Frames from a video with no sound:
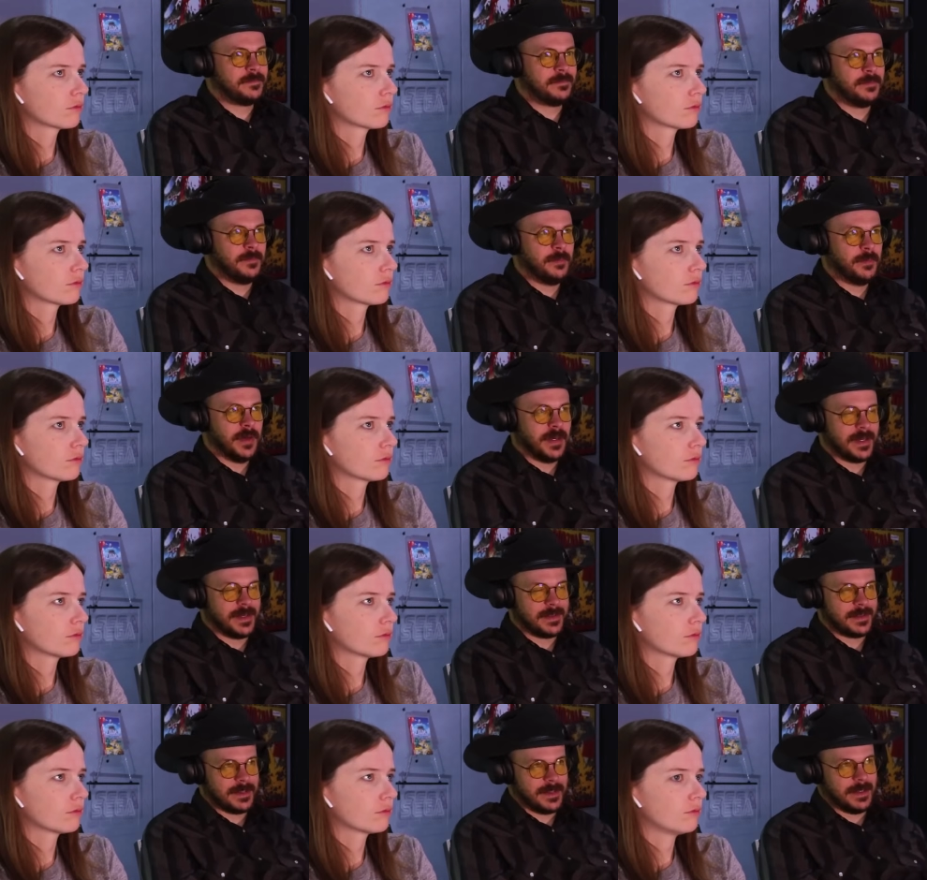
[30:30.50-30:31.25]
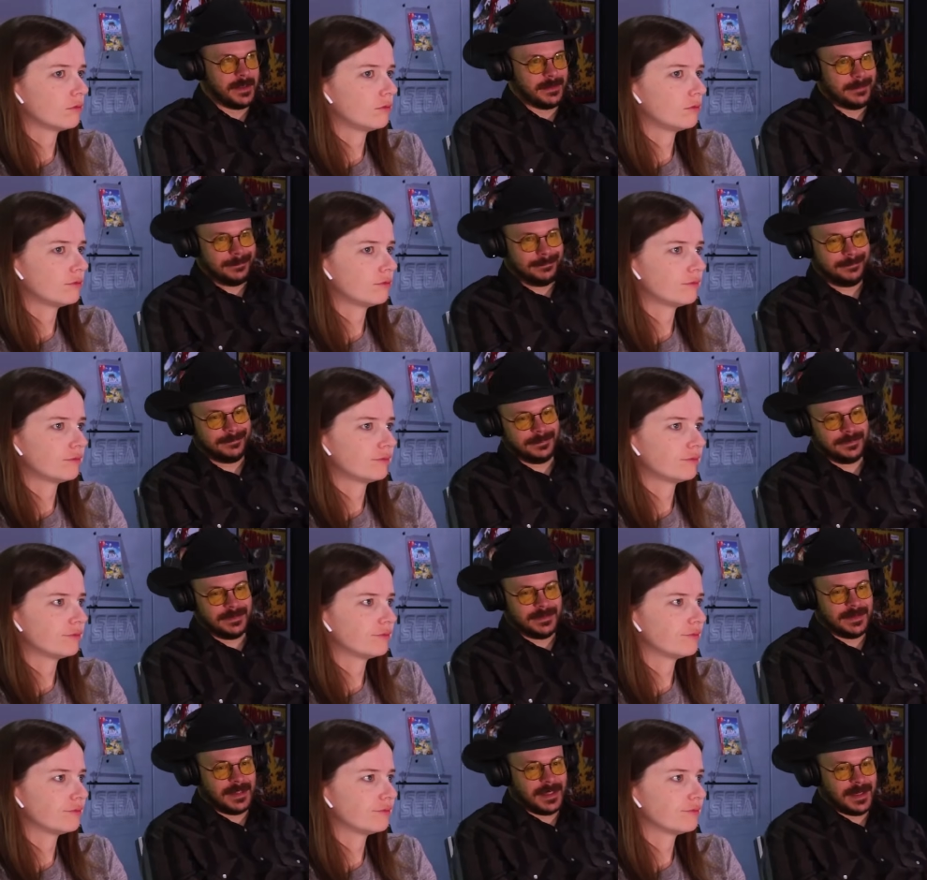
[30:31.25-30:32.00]
Speaker 1: Bunk is like,
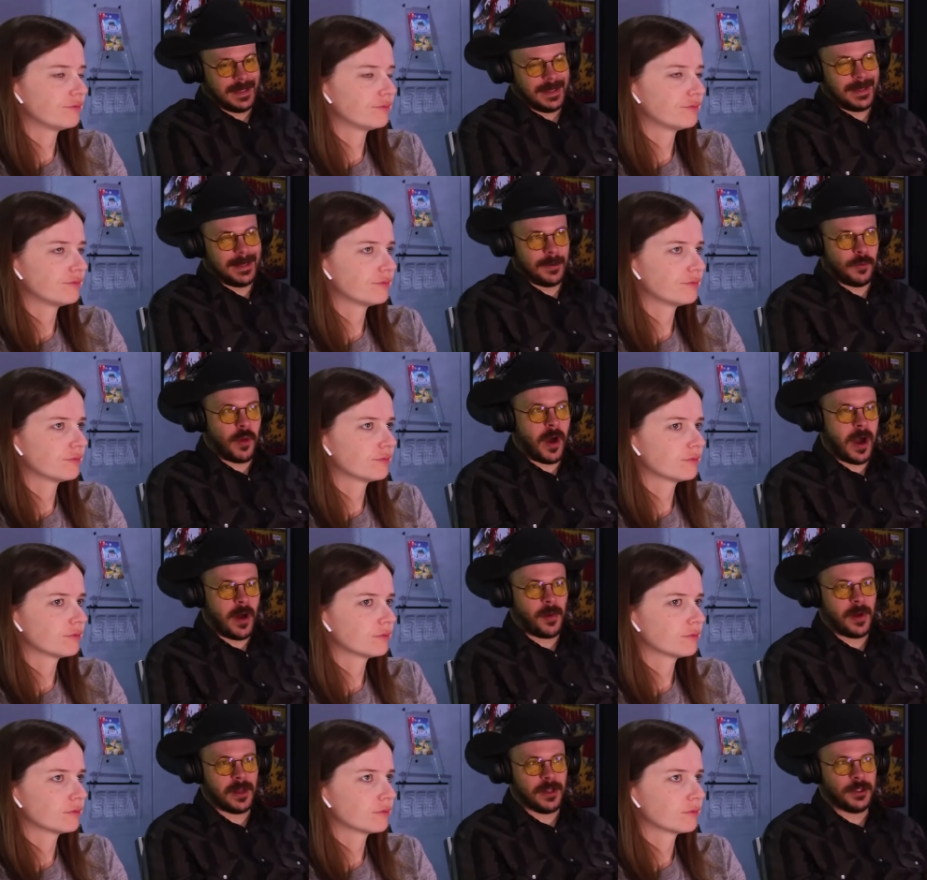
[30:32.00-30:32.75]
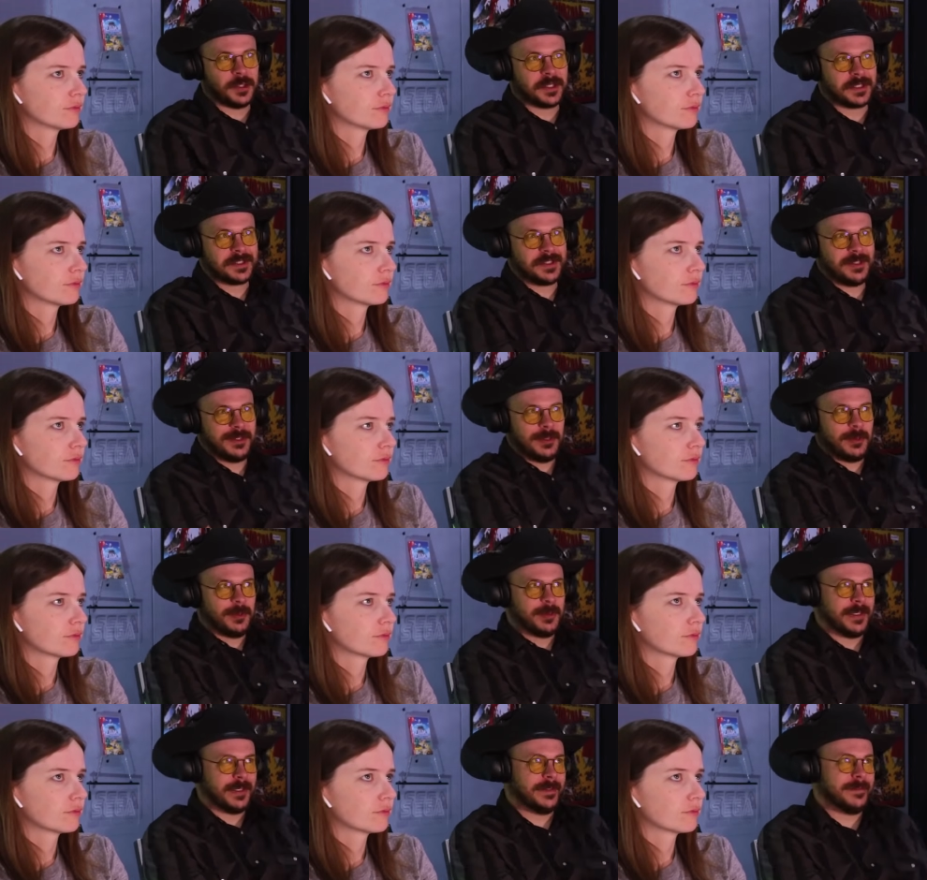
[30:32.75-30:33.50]
I want to look too,
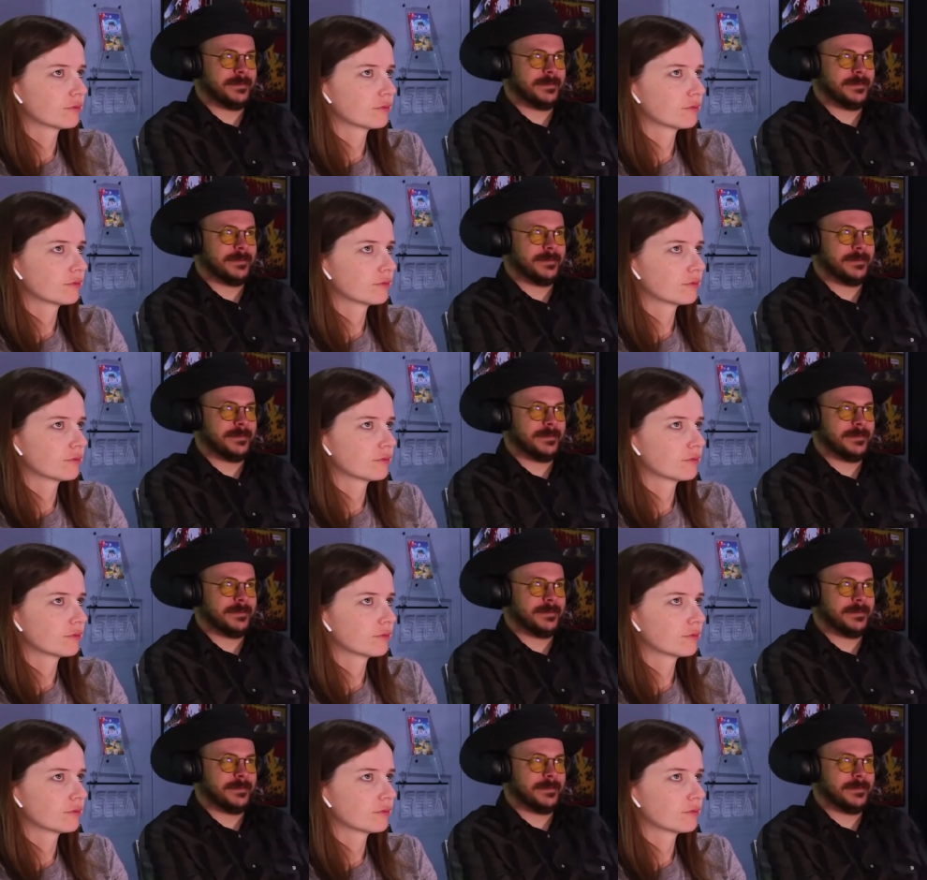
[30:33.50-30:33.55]
but